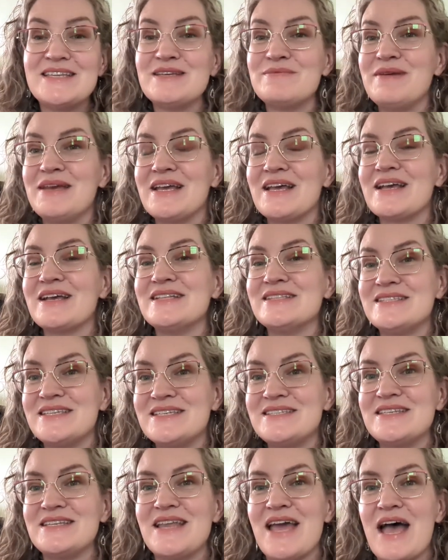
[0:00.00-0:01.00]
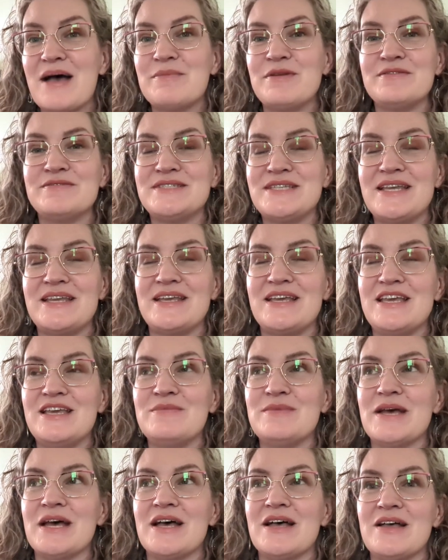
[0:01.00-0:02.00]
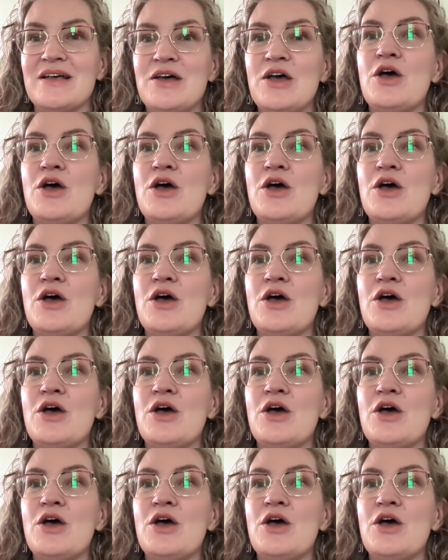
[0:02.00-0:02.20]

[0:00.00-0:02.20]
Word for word: to make a consistent habit of sending email,